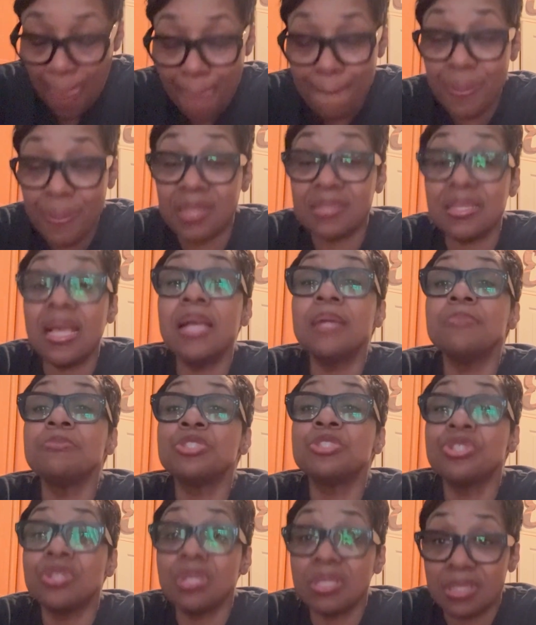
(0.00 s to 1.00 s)
Because I am
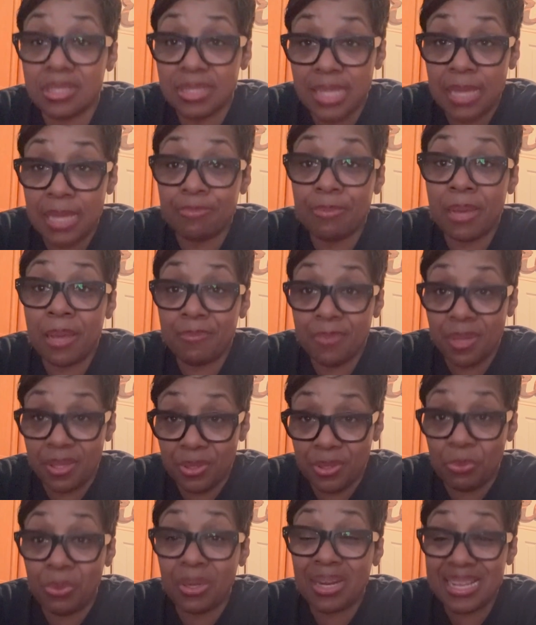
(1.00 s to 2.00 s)
just like my mother.
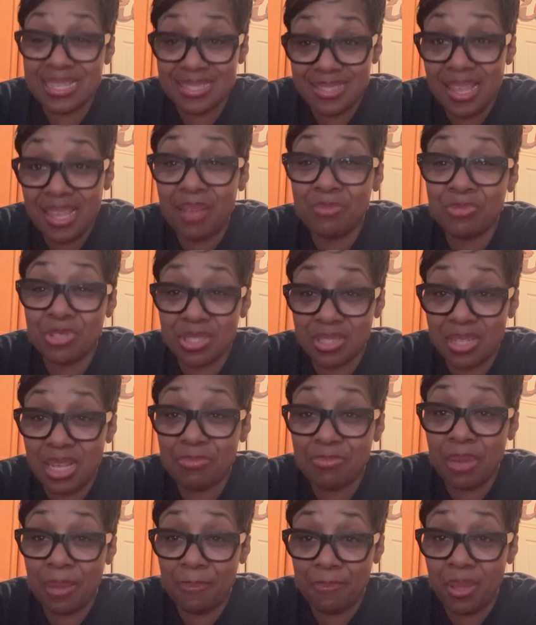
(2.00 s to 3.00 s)
When I say I'm just like
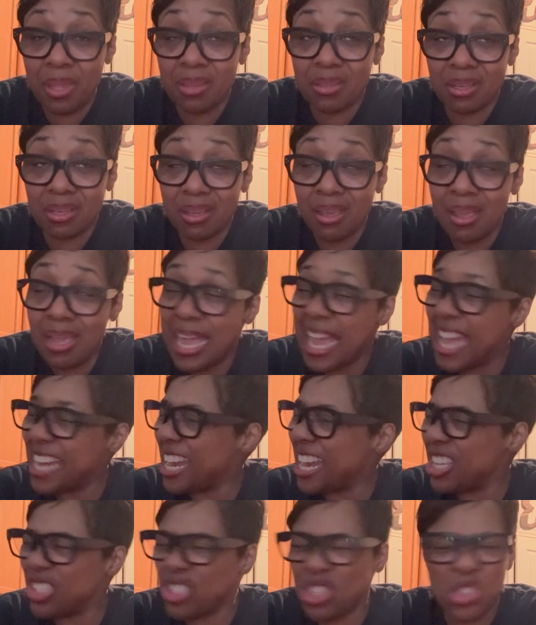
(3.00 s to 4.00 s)
my mother, and
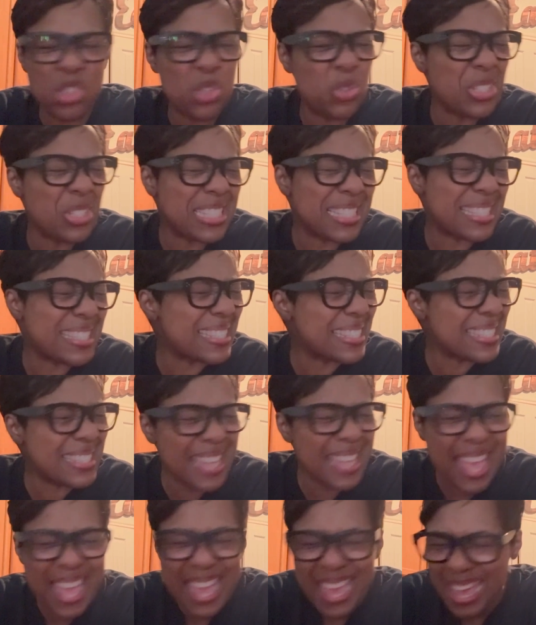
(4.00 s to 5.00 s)
I used to do the
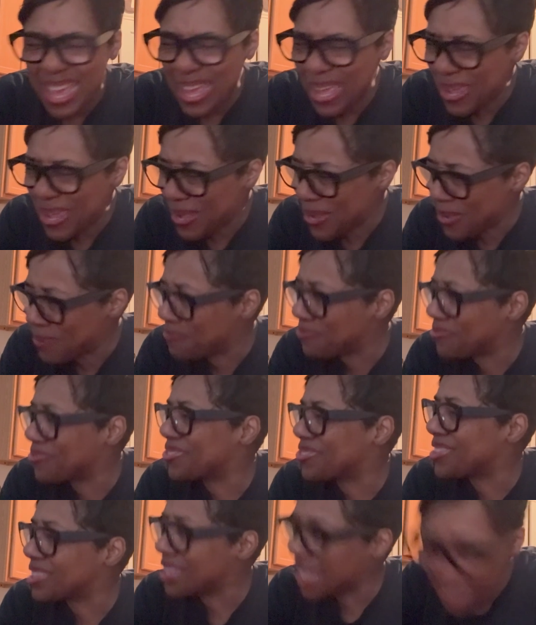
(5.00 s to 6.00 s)
same
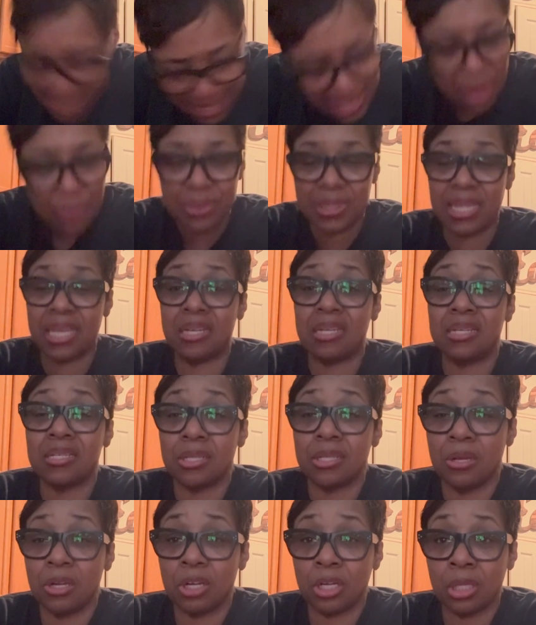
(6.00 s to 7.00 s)
thing, I would get
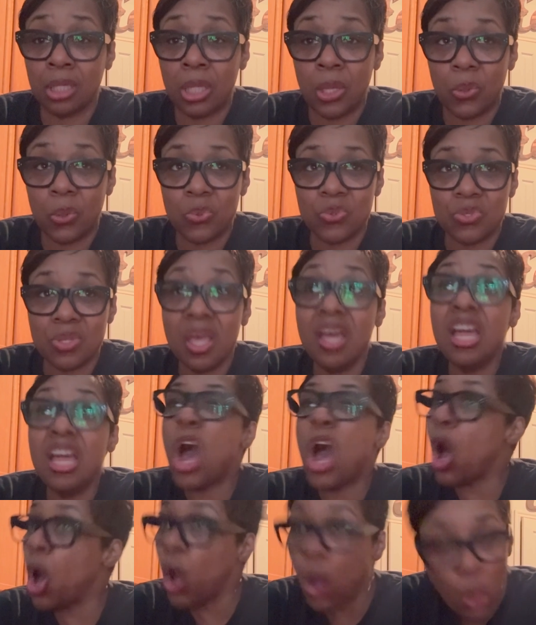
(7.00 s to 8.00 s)
into her clothes
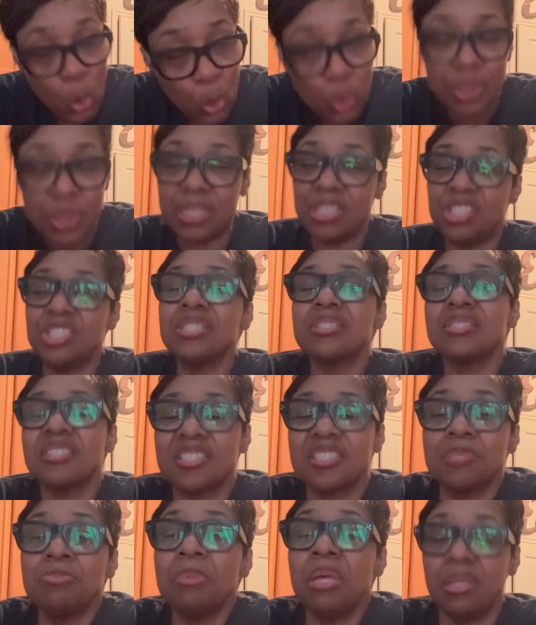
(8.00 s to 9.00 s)
only just to
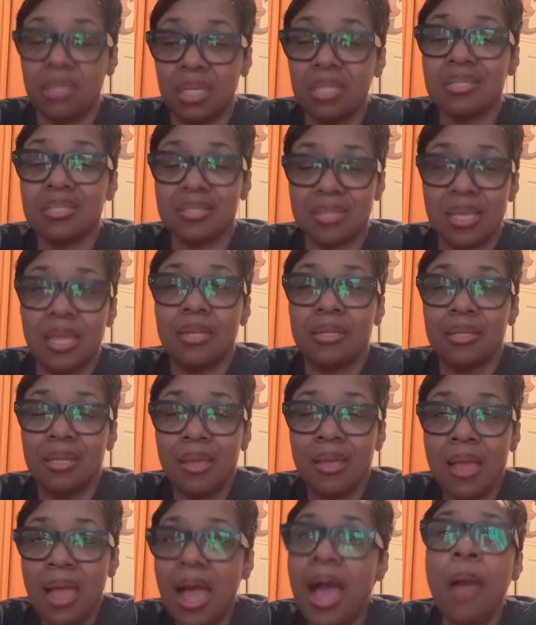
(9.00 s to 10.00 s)
smell her scent.
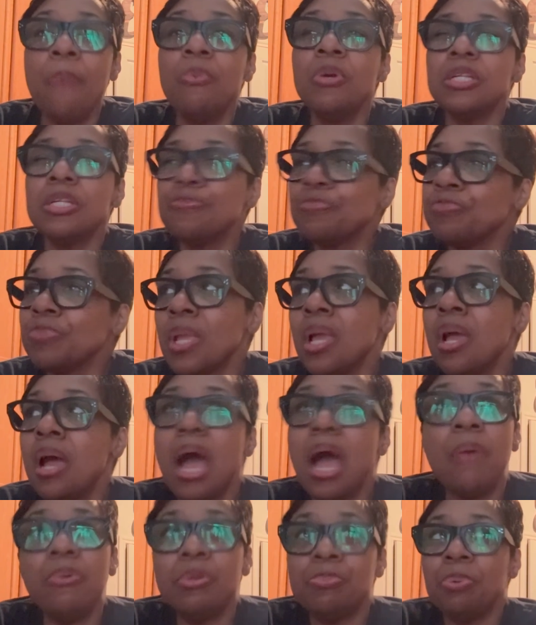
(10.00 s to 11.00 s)
I
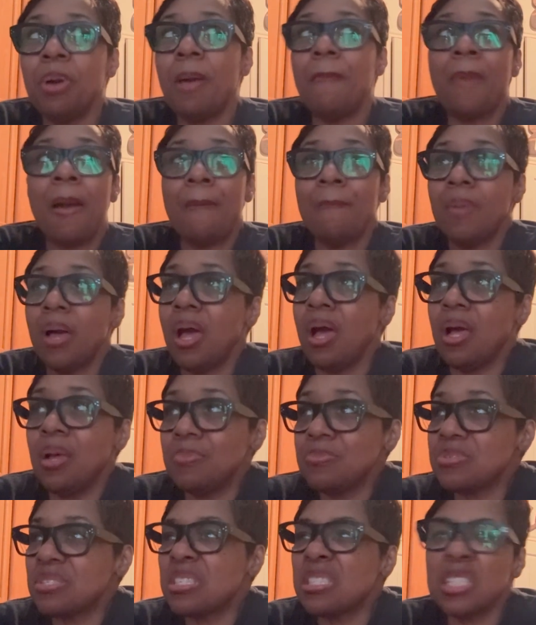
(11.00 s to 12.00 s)
would put my
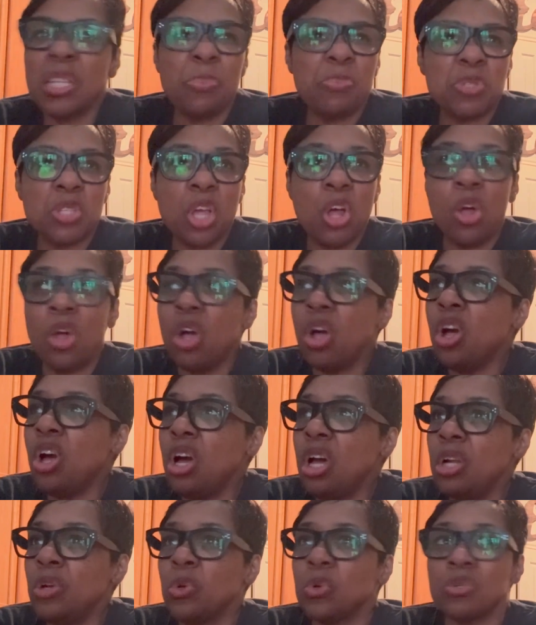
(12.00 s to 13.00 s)
mom's slips
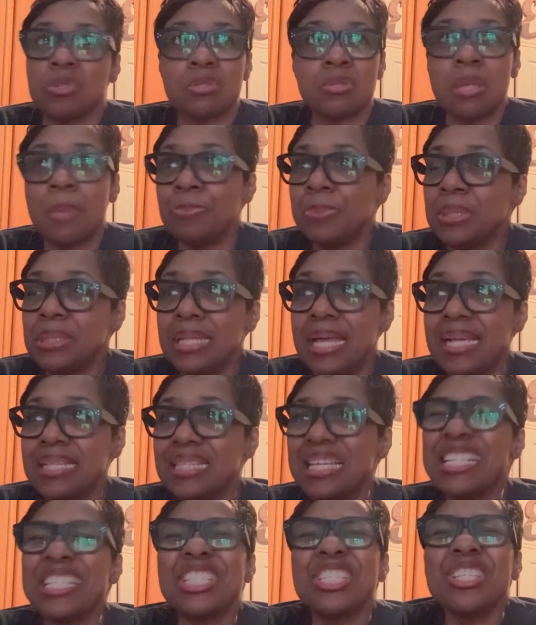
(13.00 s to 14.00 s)
on or something like
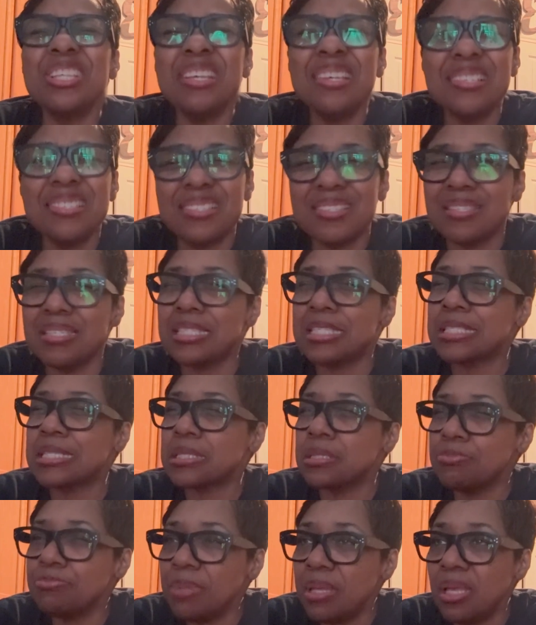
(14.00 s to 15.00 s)
that just to
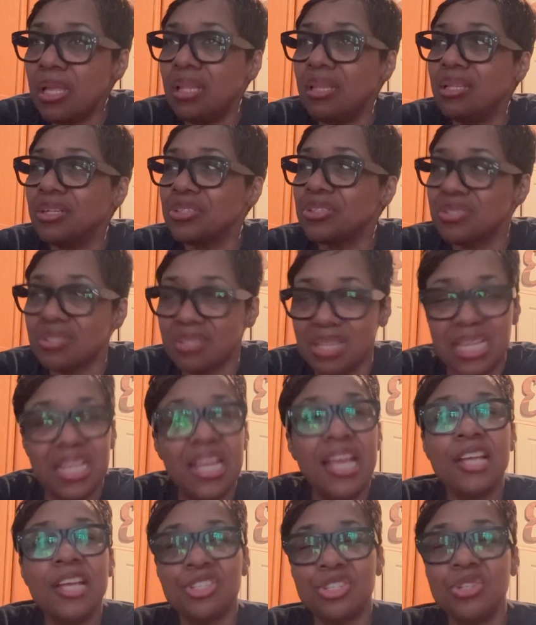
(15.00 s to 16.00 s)
smell her scent.
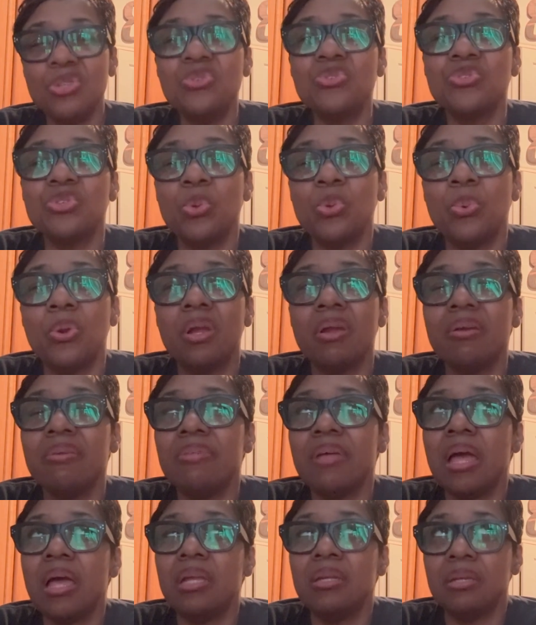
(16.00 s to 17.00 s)
She used to wear
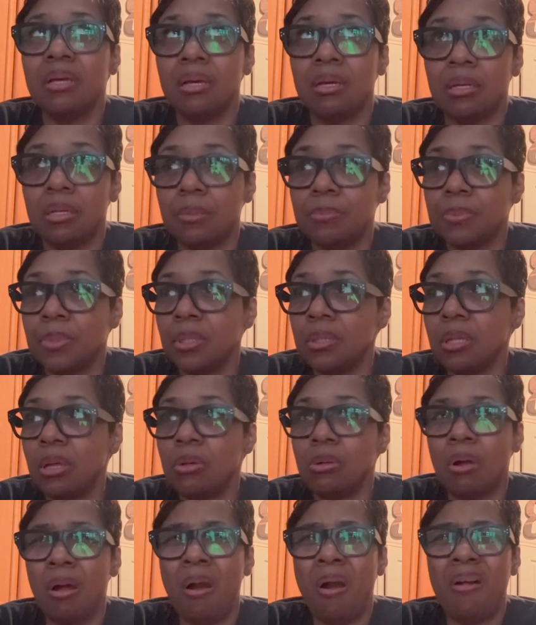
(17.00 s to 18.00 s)
that
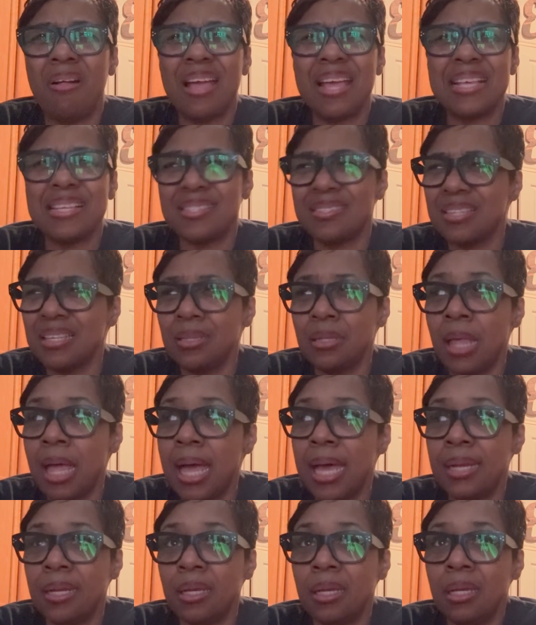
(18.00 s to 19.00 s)
cologne called Estee
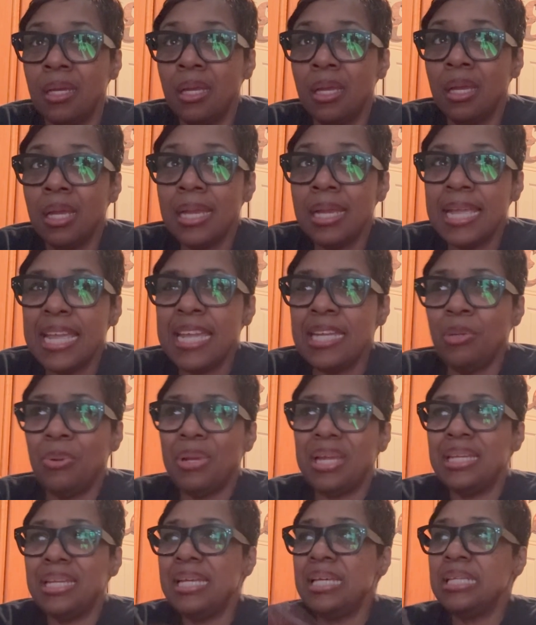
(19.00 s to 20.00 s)
Lauder. Anyway,
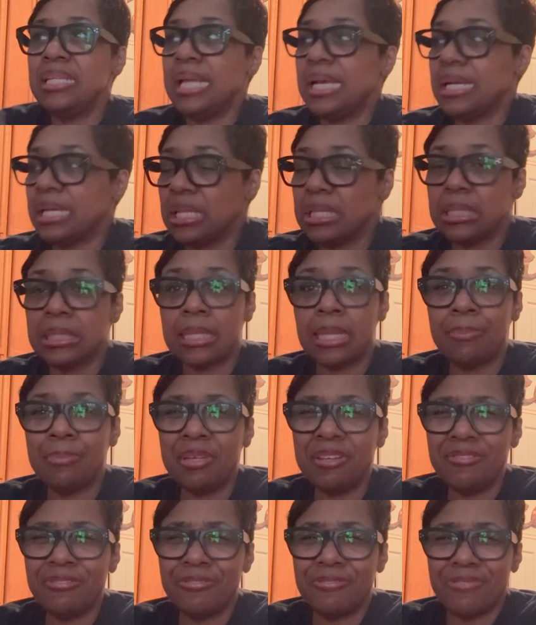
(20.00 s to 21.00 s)
it had like a
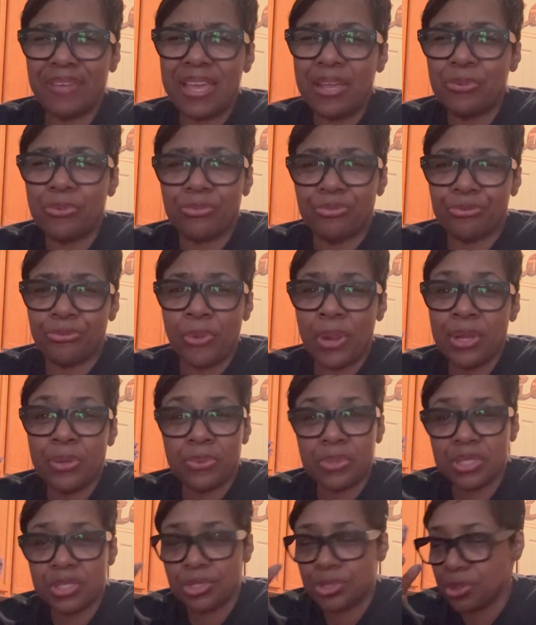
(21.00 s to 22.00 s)
lemon
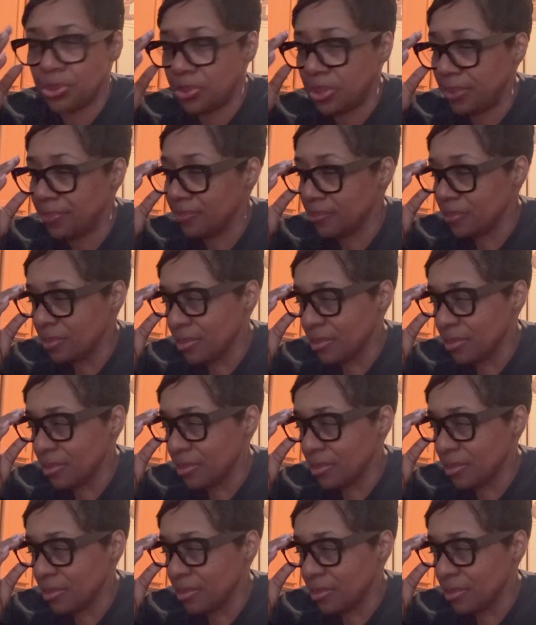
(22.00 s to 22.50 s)
fragrance to it.